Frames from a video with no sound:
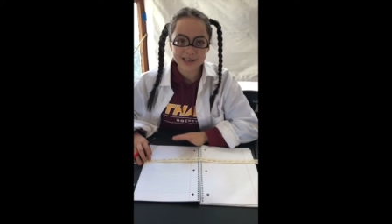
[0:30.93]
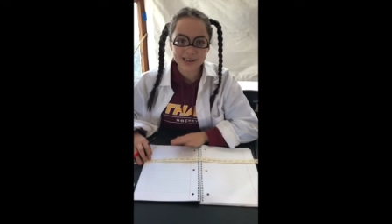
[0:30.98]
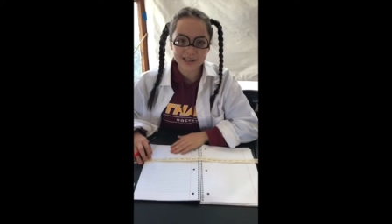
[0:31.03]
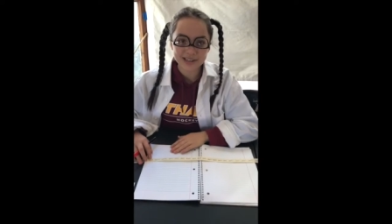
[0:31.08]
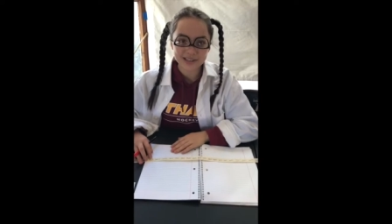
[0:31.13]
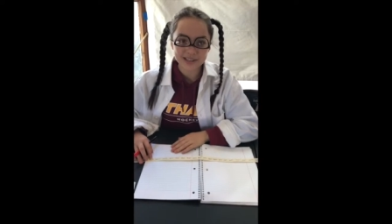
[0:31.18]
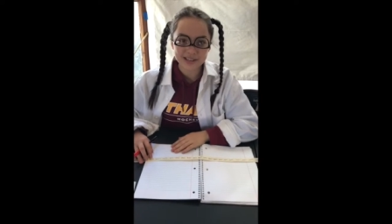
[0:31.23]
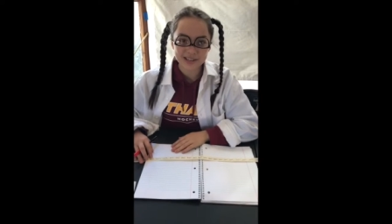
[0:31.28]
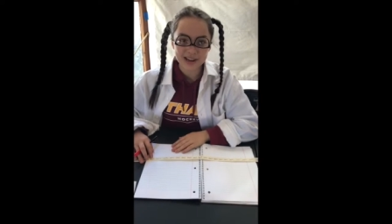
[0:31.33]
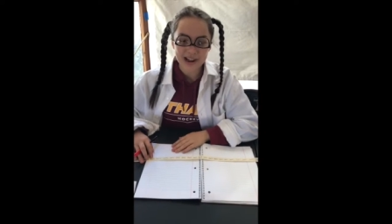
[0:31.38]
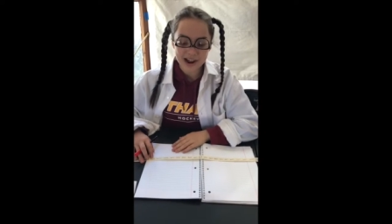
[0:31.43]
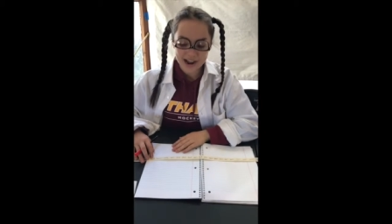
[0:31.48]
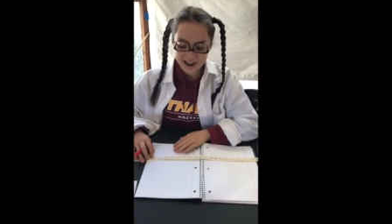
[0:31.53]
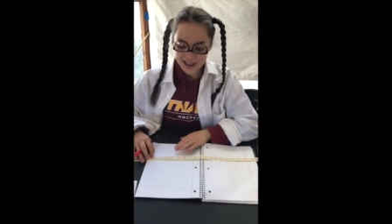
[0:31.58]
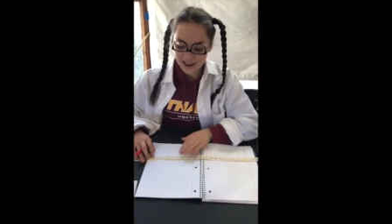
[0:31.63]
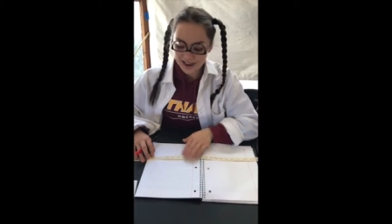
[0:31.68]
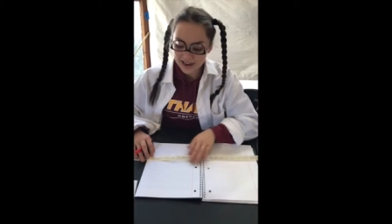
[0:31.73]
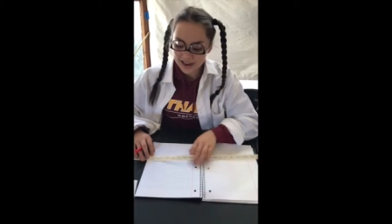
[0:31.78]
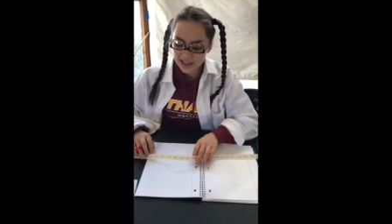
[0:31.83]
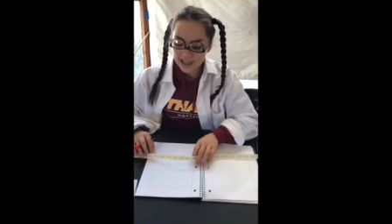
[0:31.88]
Dr.
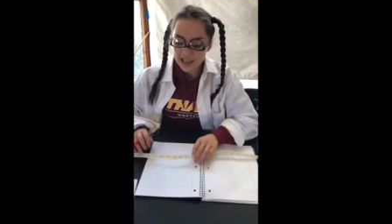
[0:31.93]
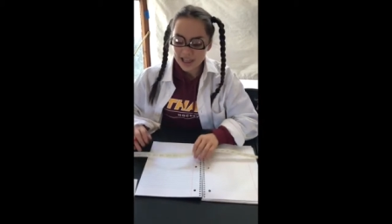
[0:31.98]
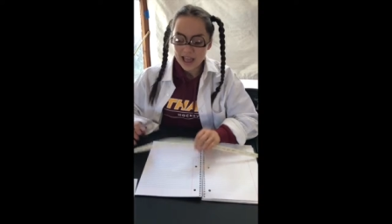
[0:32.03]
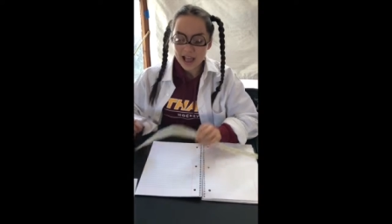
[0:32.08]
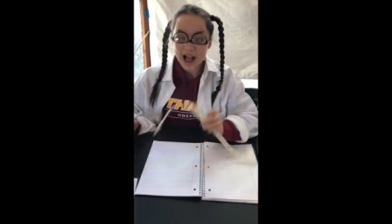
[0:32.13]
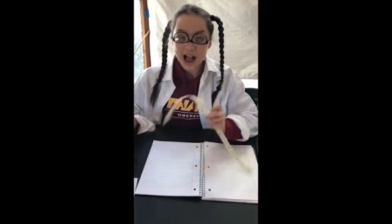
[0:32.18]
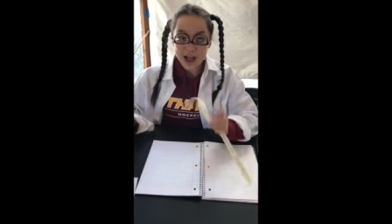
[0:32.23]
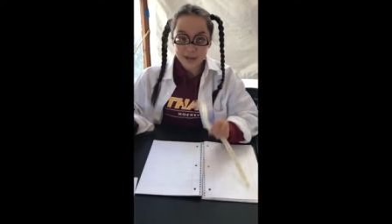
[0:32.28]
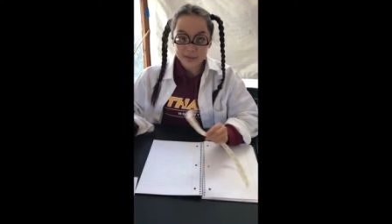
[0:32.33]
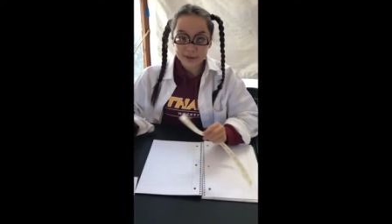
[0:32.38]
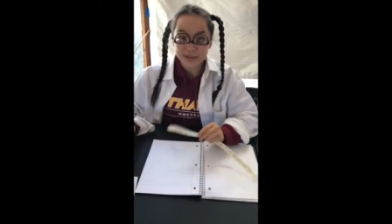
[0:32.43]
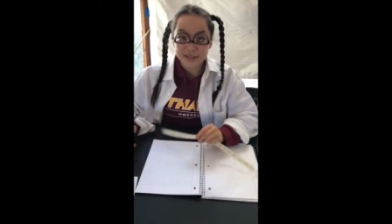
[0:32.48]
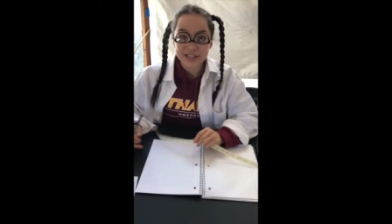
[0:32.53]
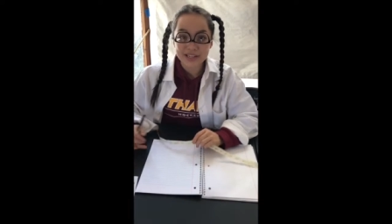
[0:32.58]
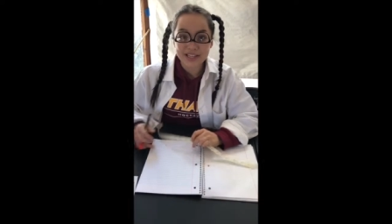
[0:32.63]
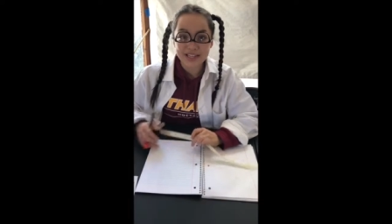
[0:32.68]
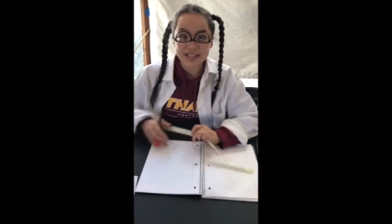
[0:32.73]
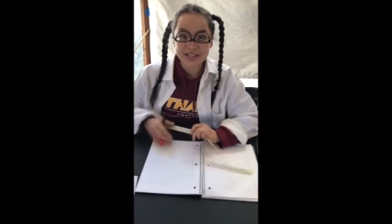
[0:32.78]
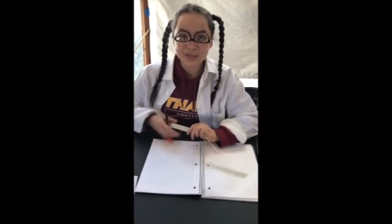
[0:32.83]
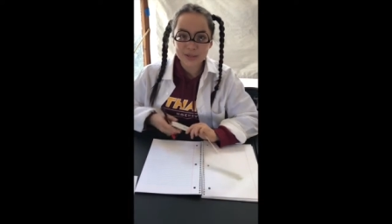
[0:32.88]
Dot. I'm here
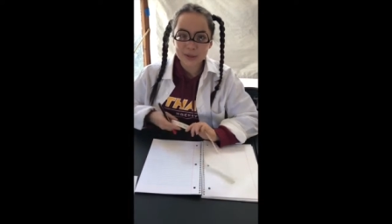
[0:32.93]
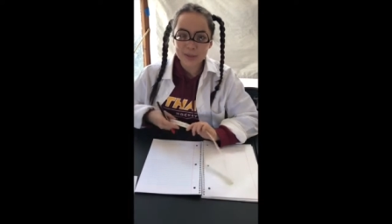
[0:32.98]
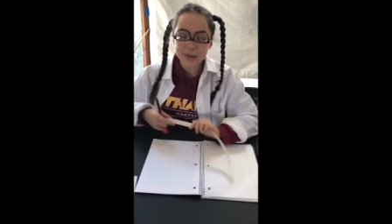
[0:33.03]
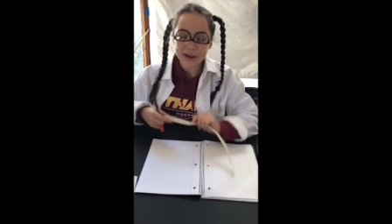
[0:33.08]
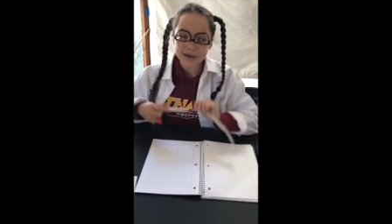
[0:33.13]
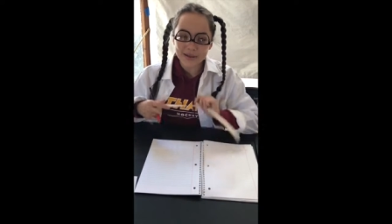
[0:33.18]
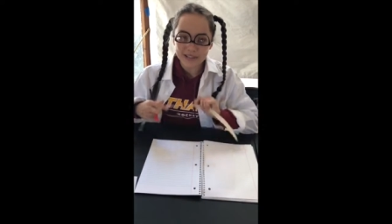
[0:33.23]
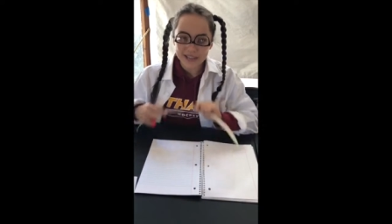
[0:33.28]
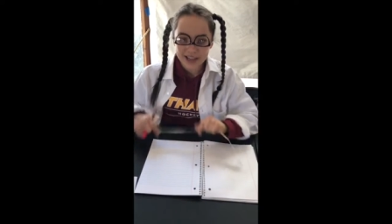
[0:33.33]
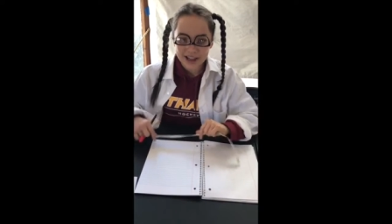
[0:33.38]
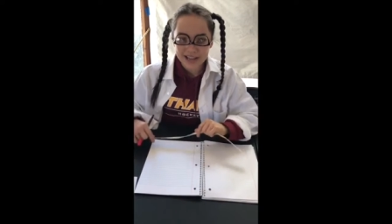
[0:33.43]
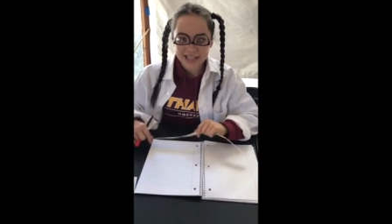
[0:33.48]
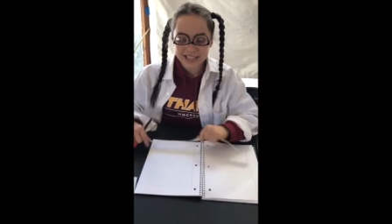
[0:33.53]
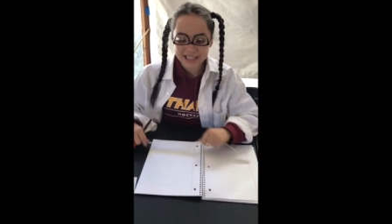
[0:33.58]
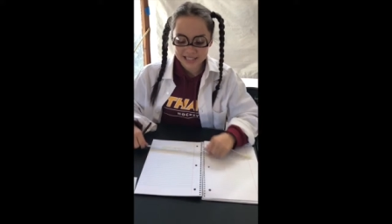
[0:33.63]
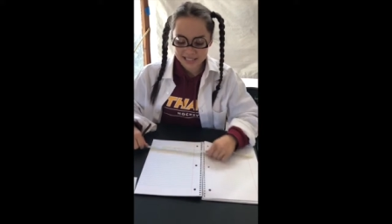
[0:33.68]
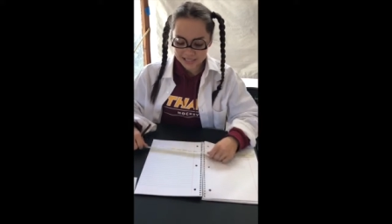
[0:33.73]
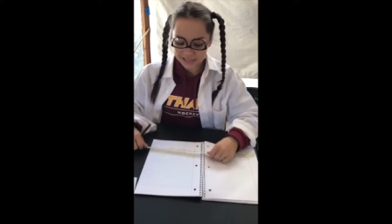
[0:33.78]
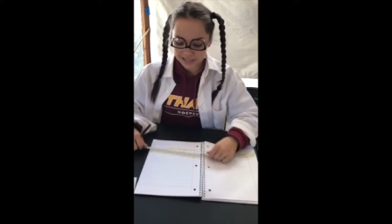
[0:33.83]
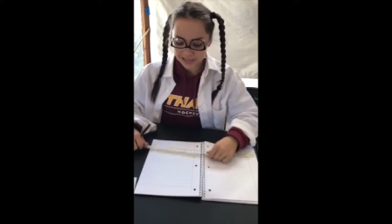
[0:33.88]
to teach you about
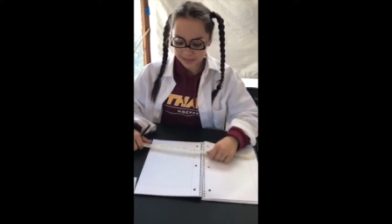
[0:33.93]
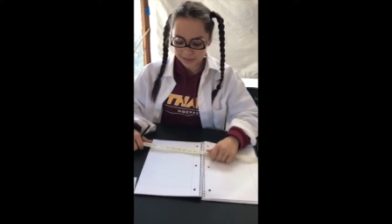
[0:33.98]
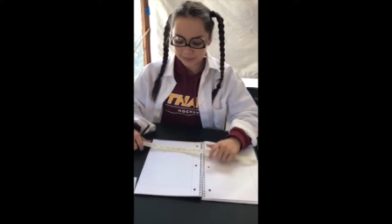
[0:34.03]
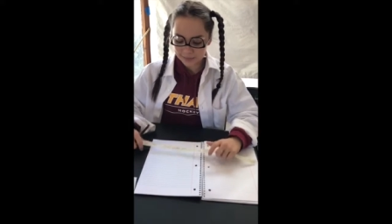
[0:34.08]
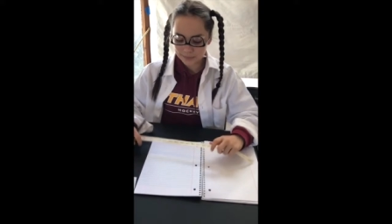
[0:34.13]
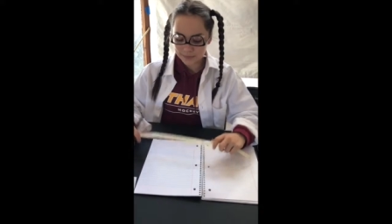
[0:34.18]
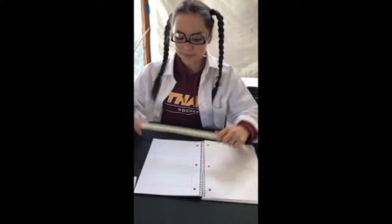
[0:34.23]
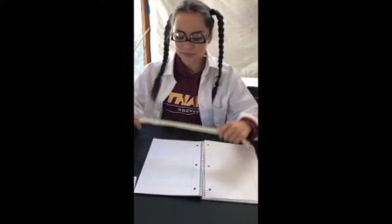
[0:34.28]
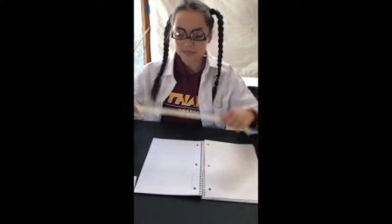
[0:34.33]
lines today.